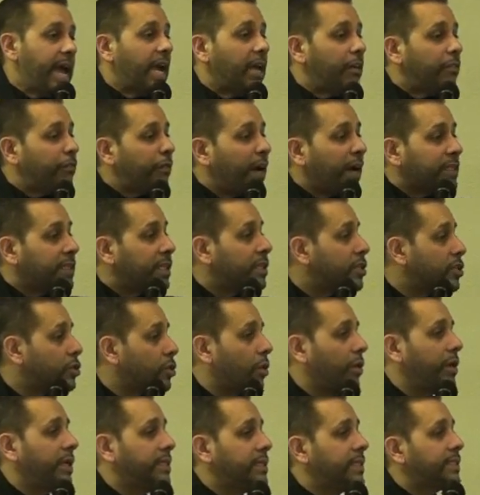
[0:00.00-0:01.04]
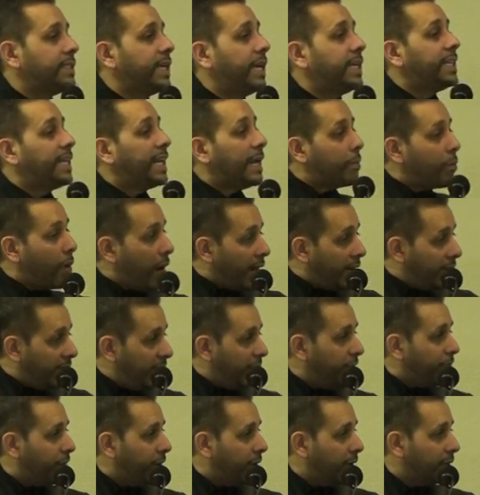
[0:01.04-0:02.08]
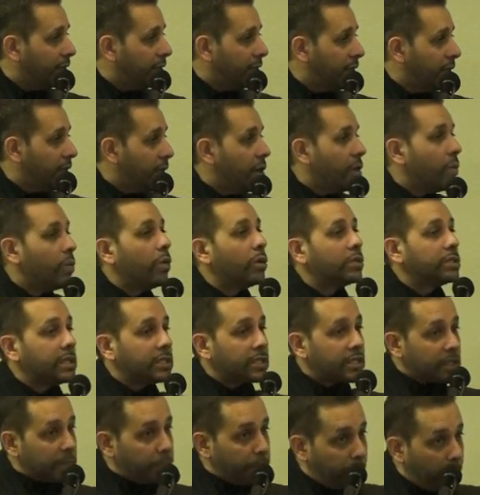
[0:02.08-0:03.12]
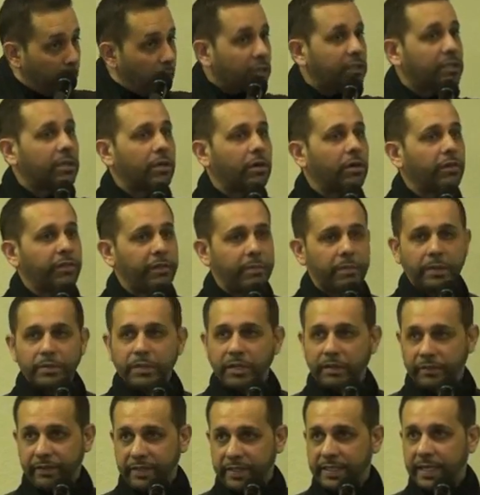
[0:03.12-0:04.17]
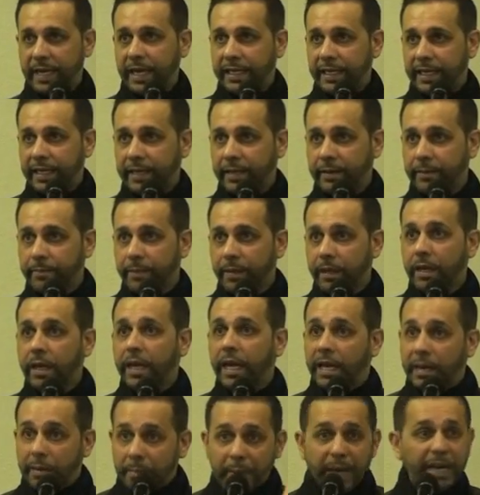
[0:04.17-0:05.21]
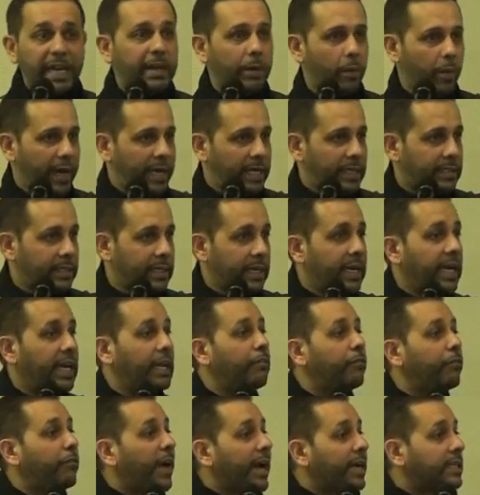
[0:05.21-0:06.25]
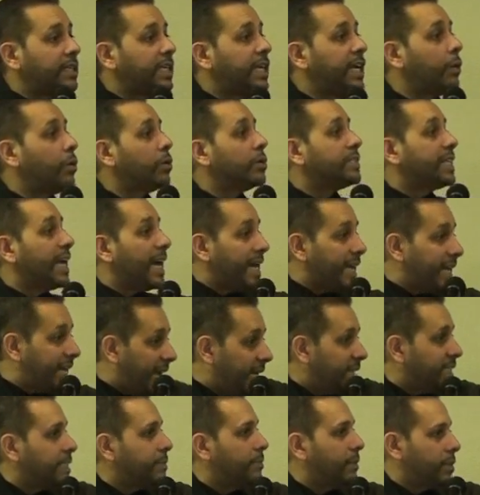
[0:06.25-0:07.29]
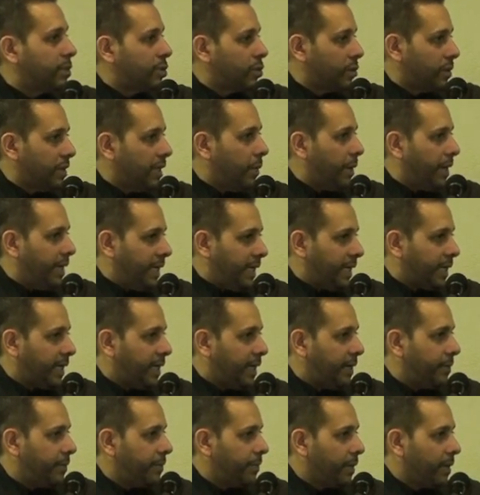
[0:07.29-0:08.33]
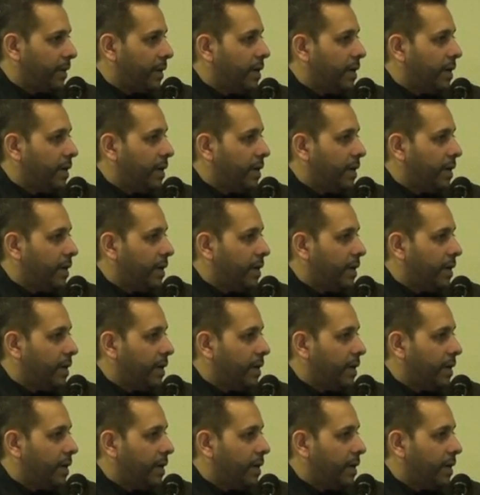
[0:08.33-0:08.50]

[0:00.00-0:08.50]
In fact, historians say that Abu Hanifa was a supporter of Imam Ja'far al-Sadiq in many ways. In fact, he was against Mansur Dawaniqi.